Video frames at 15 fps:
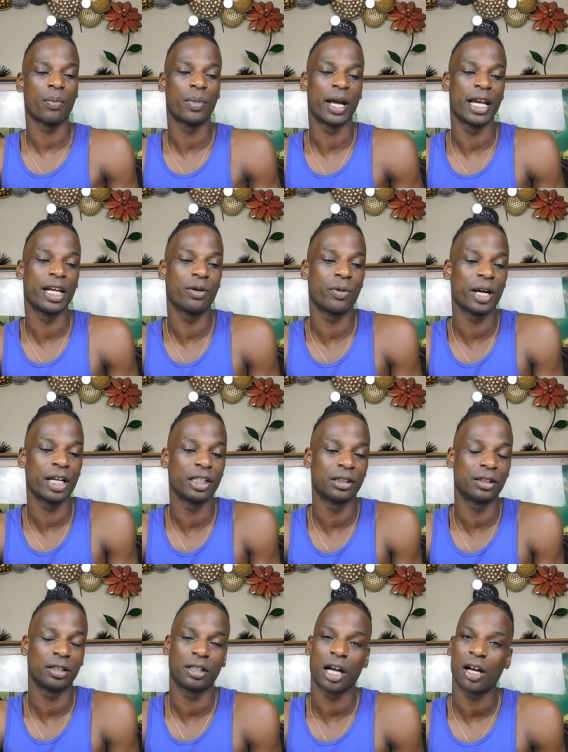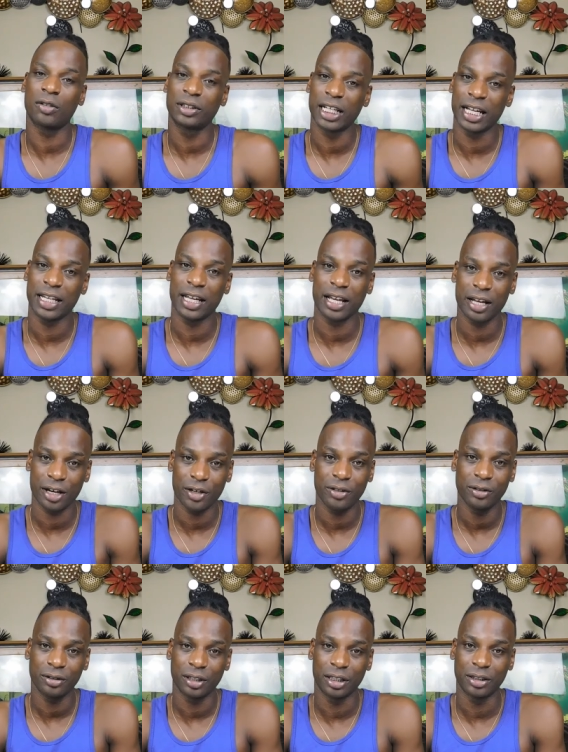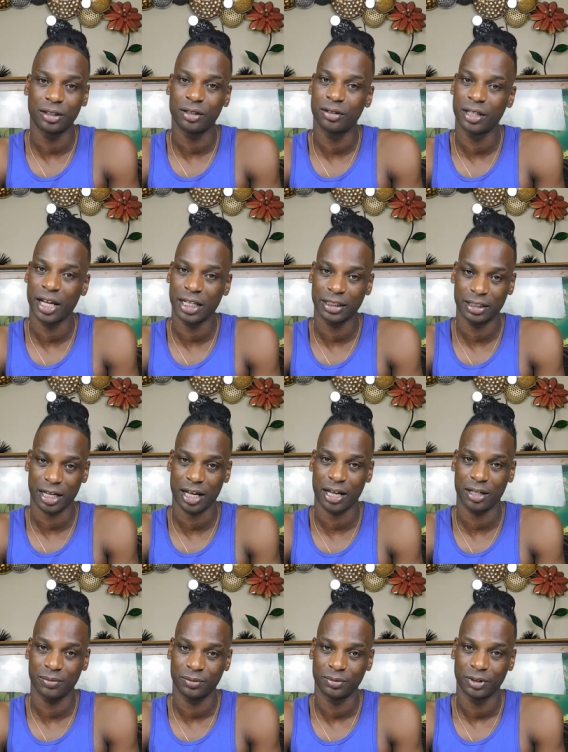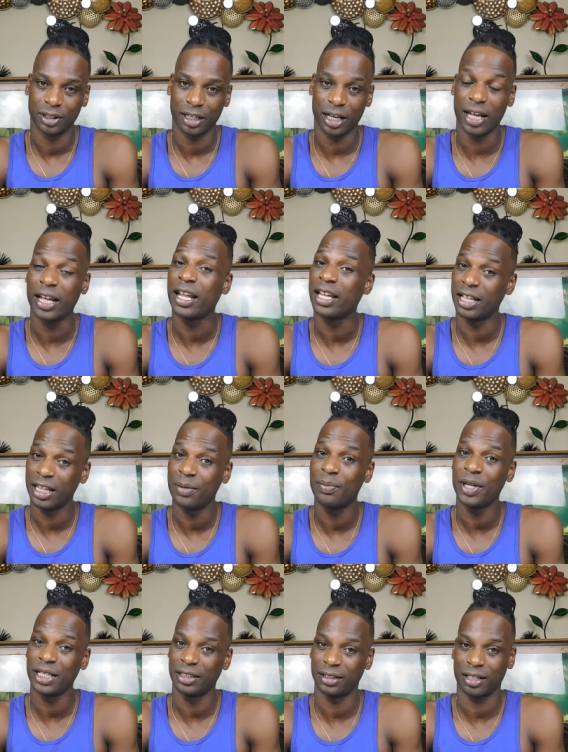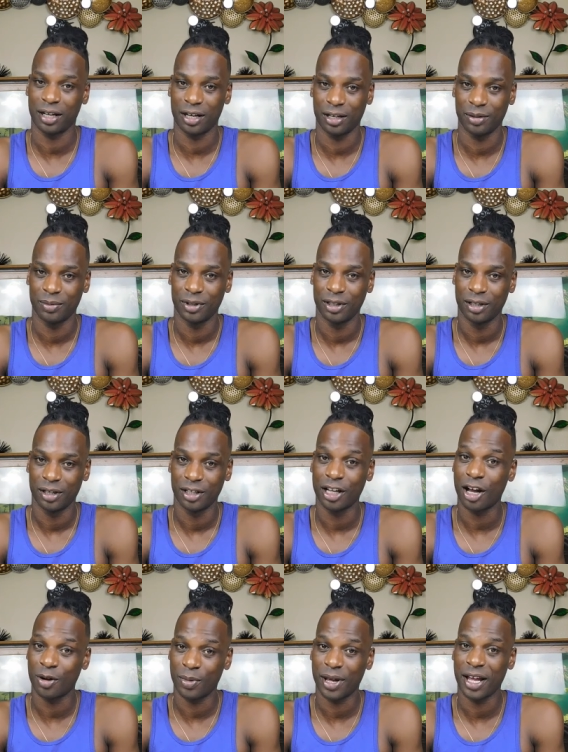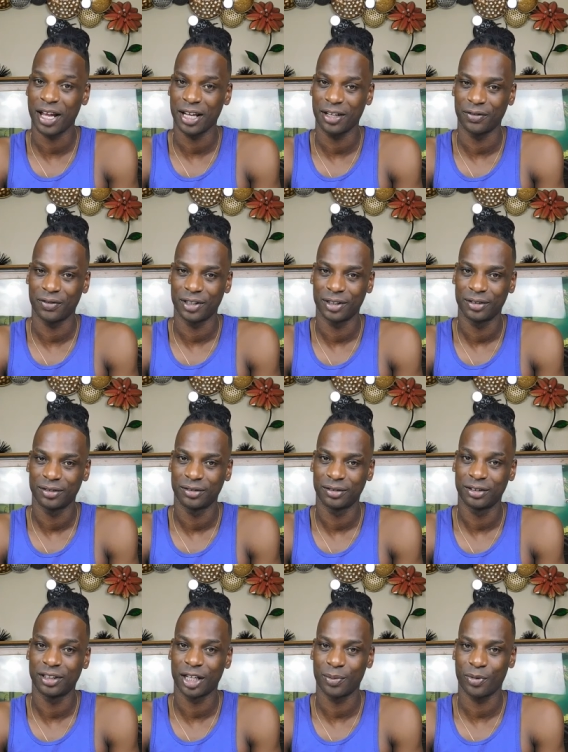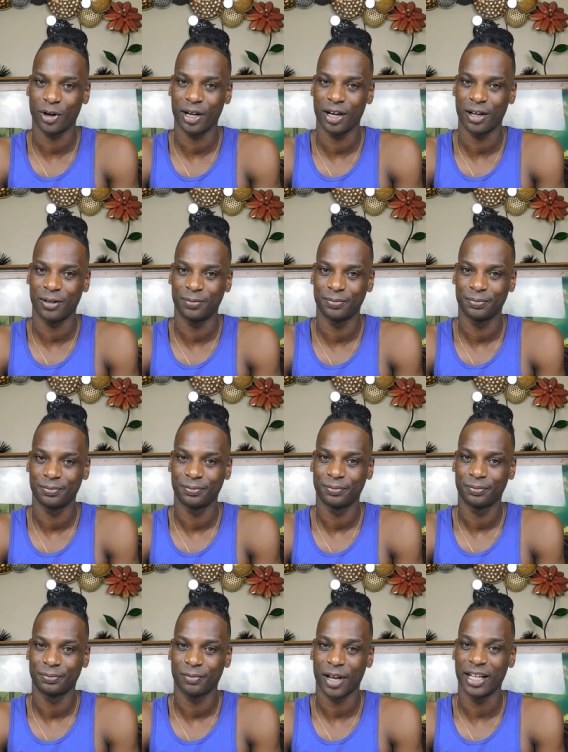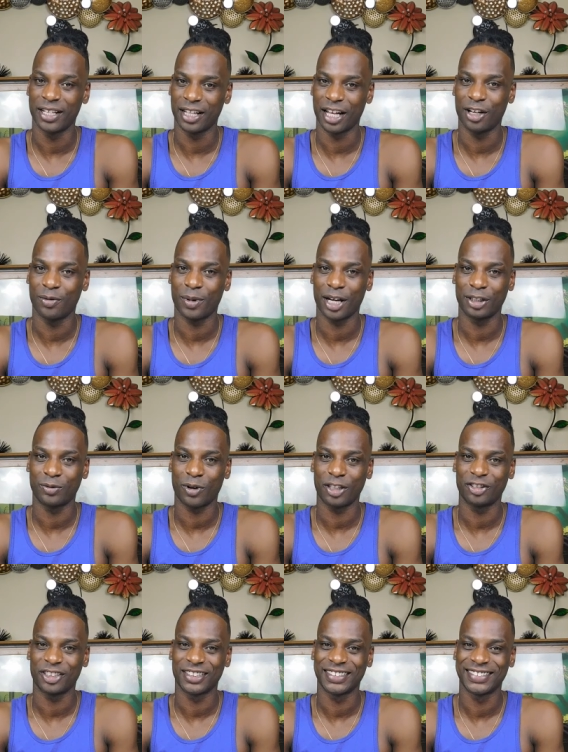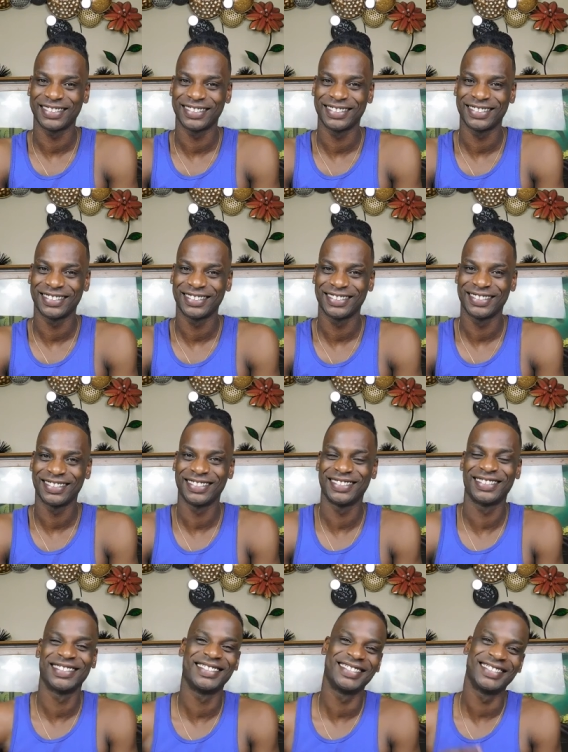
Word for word: But anyways, y'all take care until next time. And in the meantime, y'all behave, stay prayed up, and you let nobody watching.